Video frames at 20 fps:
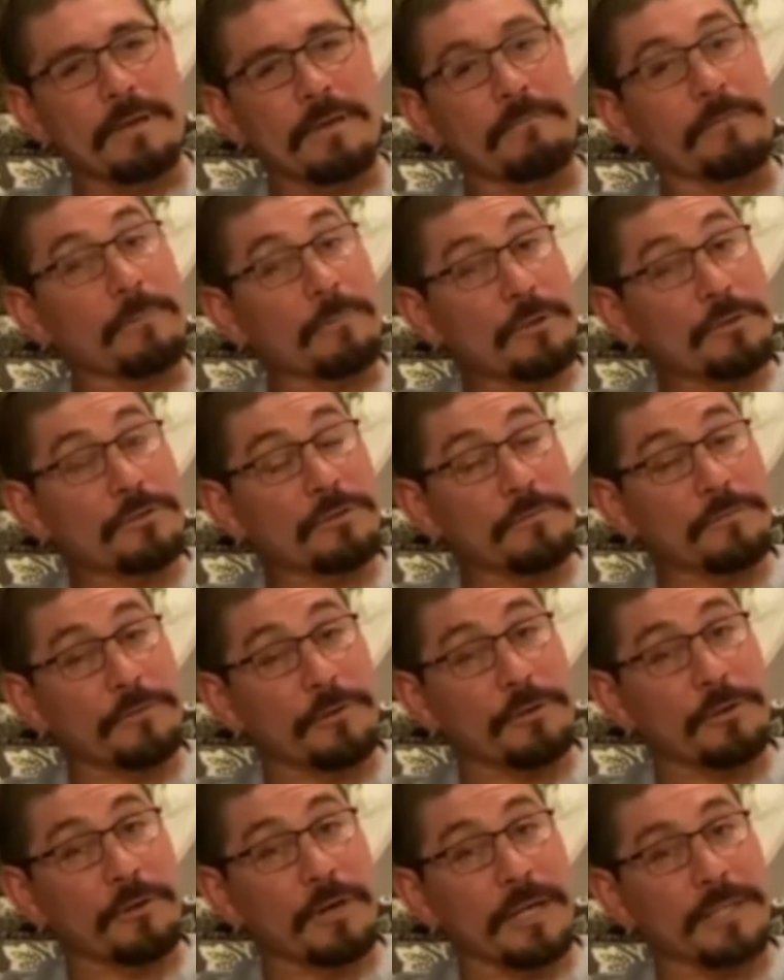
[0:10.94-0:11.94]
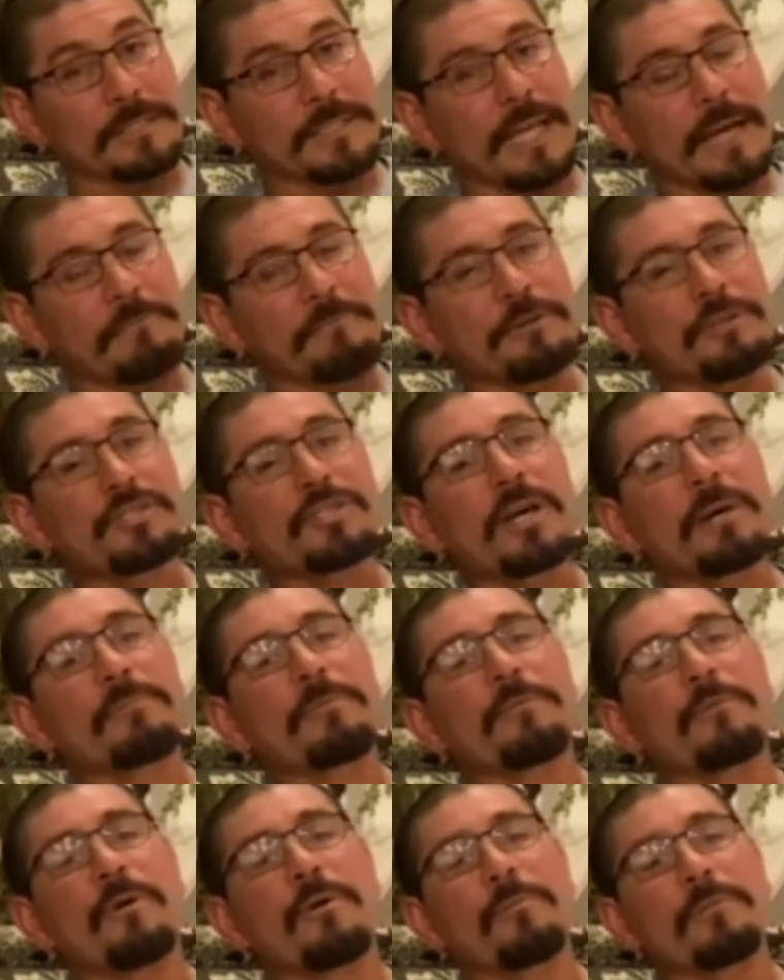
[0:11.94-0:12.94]
from Utah for Christ, Calvary
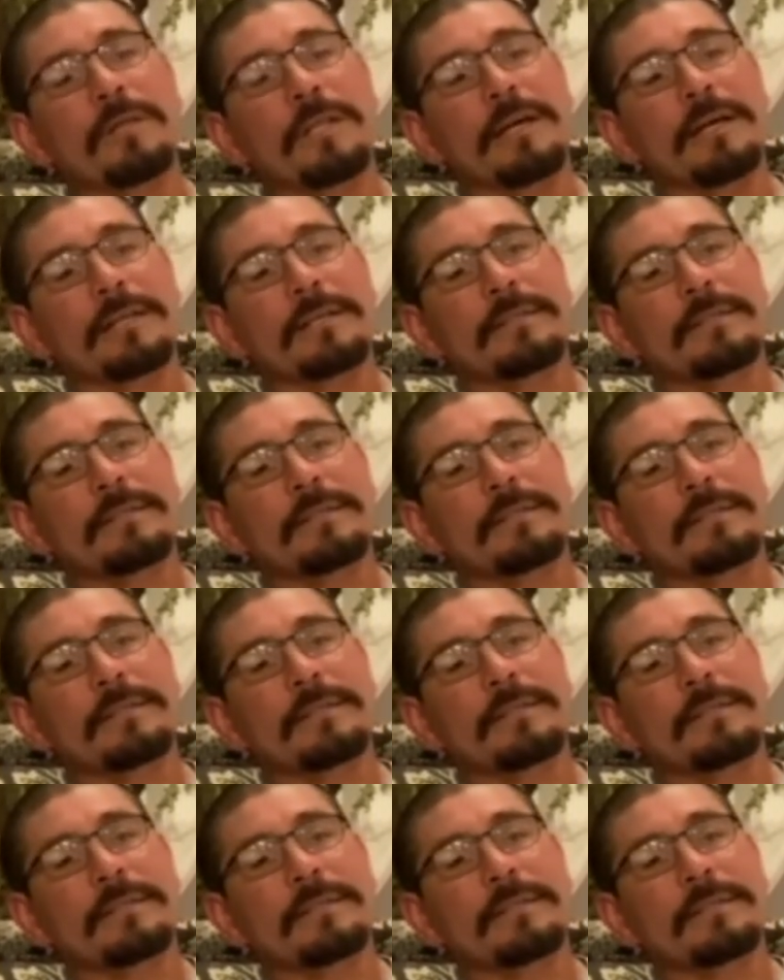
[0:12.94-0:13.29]
Chapel, Romoland.